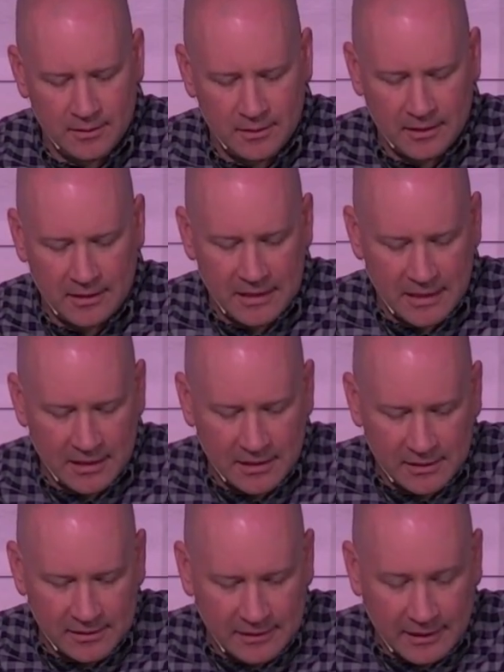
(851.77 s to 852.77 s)
And yet,
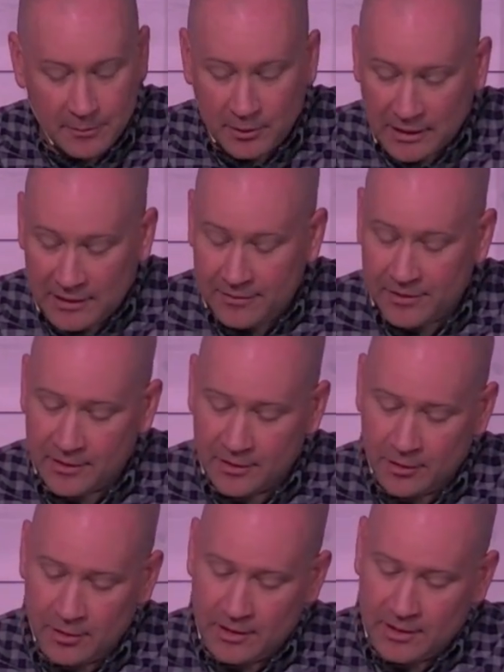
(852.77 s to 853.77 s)
I believe that
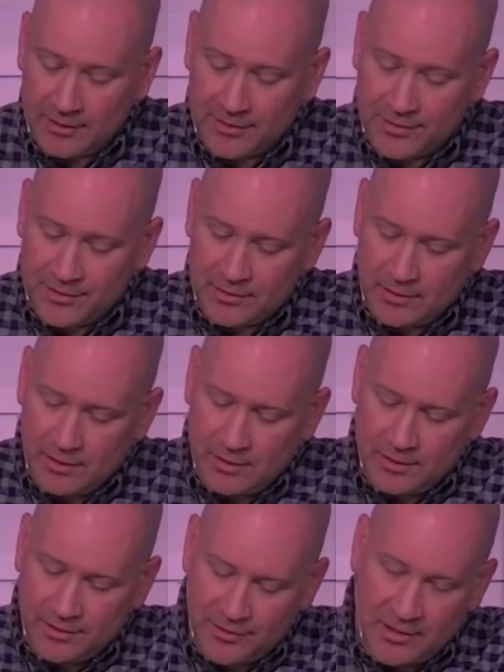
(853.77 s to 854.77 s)
God is
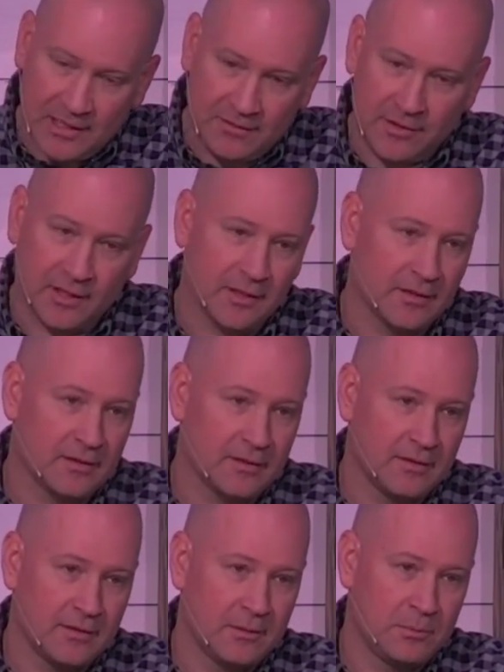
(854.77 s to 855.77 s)
saving
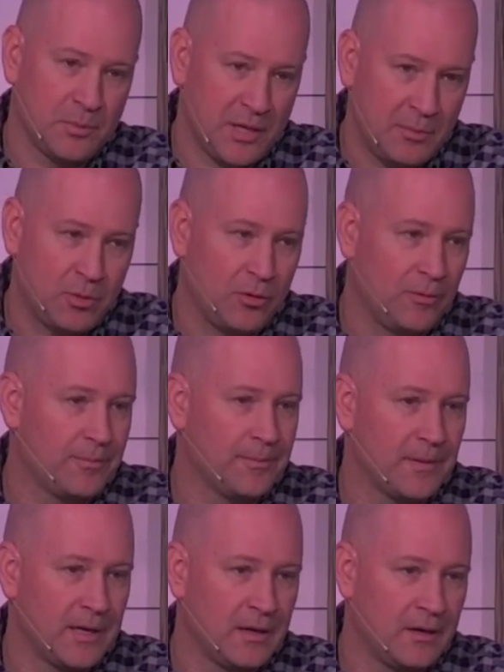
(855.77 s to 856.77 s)
people
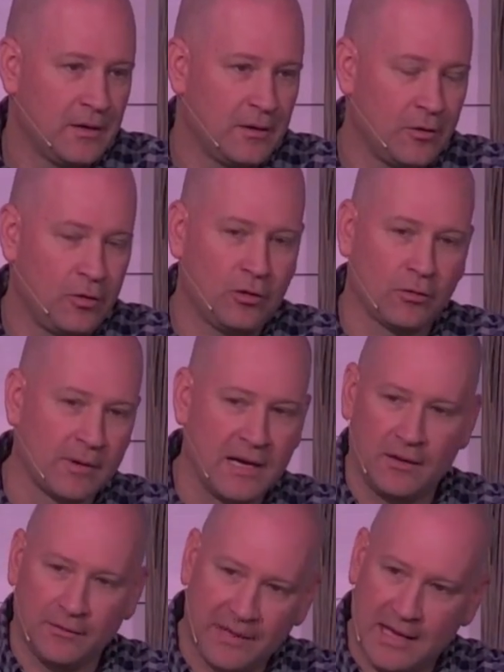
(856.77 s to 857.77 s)
all
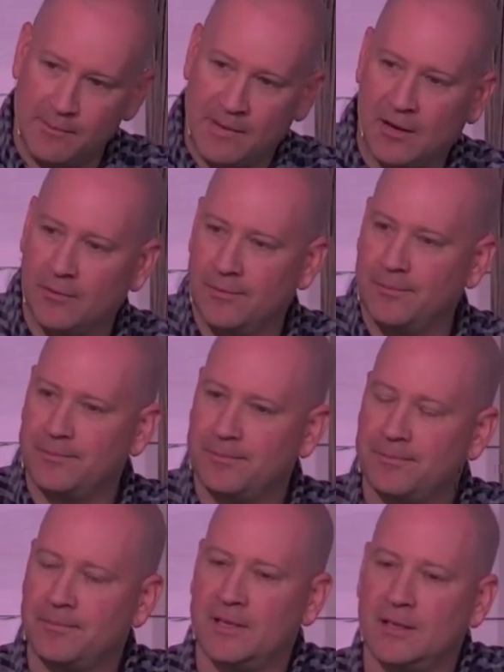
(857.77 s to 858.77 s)
around that mountain.
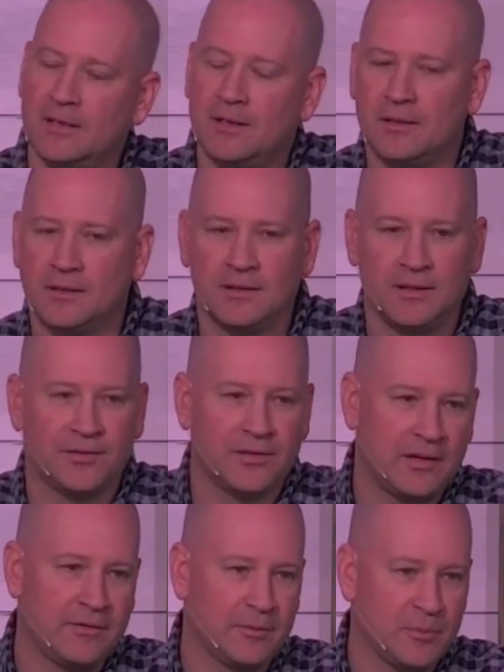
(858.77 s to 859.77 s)
He's
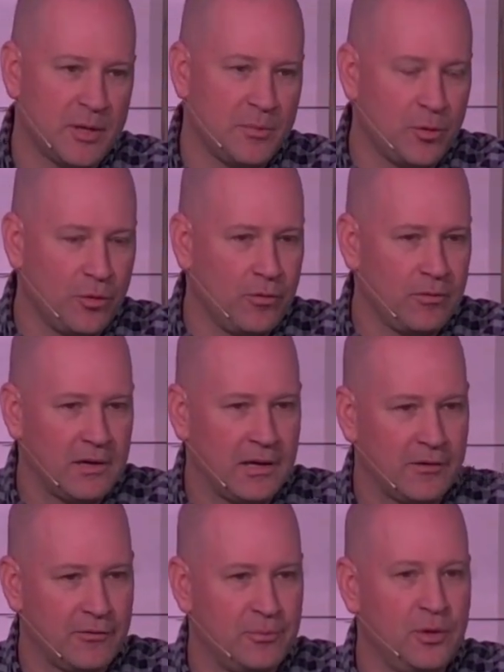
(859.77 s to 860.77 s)
saving people
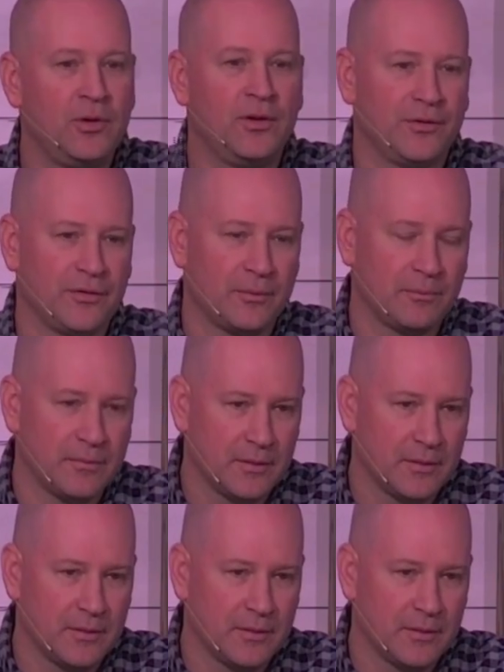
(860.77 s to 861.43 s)
out of Buddhism